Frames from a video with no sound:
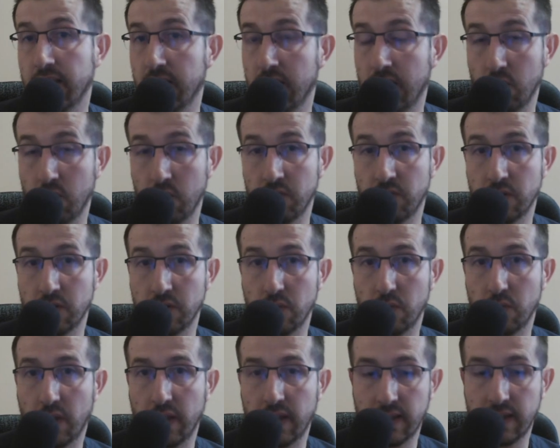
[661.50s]
however you
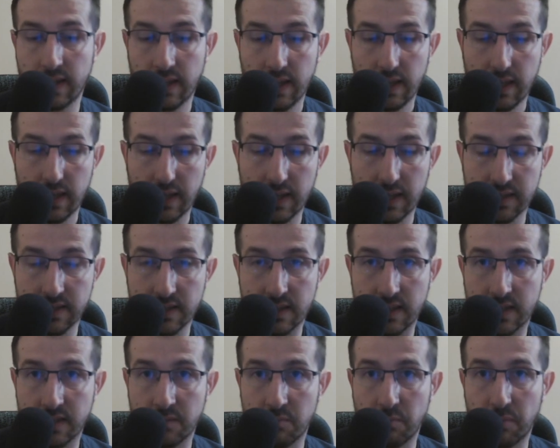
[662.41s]
can, and
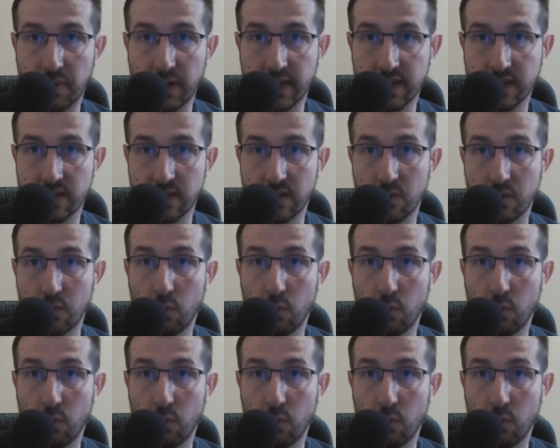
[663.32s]
then press